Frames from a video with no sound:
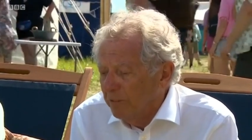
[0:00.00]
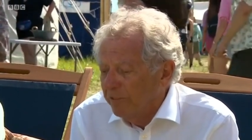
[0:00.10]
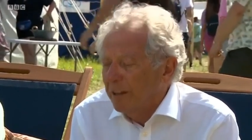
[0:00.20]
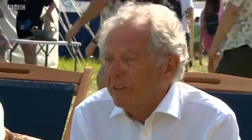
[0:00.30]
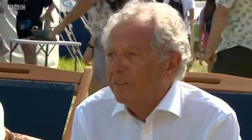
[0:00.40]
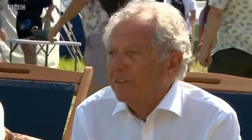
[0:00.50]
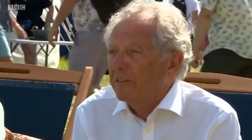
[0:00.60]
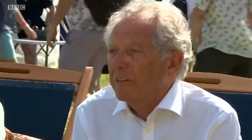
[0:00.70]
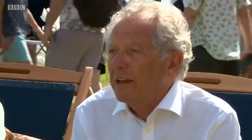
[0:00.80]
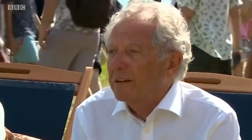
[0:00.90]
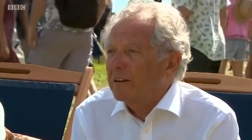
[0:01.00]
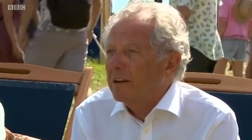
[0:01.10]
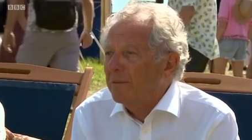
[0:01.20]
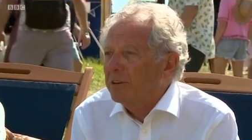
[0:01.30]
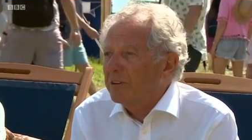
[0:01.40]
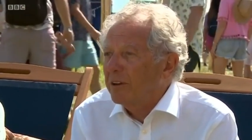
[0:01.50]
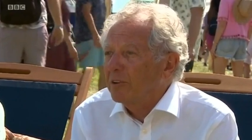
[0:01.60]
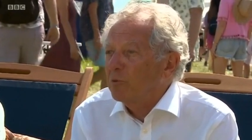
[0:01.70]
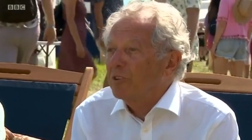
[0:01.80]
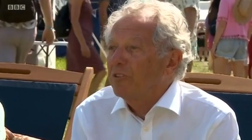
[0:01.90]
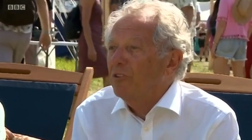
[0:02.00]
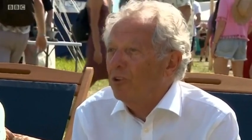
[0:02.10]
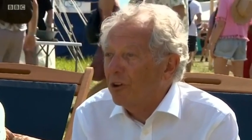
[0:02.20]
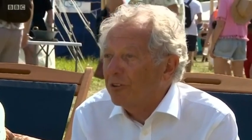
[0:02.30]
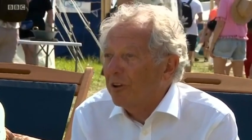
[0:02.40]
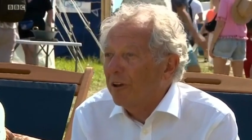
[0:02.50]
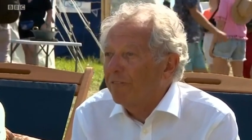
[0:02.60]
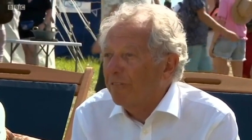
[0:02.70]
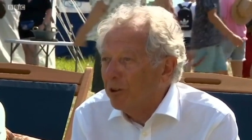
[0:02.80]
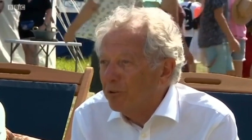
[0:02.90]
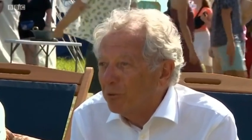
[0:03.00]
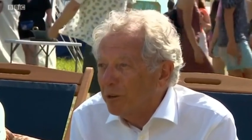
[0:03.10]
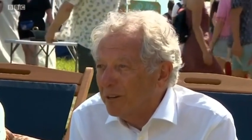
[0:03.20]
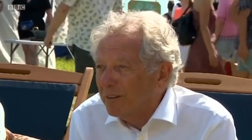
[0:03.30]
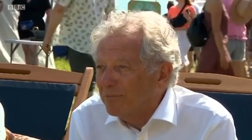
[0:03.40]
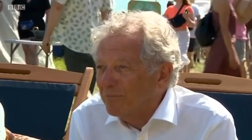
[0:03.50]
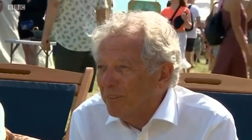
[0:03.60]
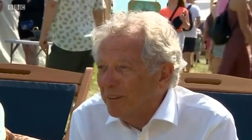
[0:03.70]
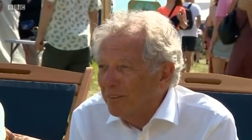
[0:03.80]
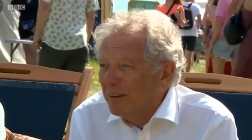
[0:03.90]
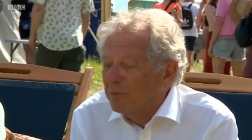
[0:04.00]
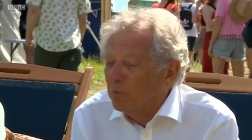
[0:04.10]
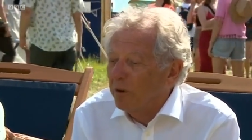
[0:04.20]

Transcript: felt that climate change was not a vote winner. Right?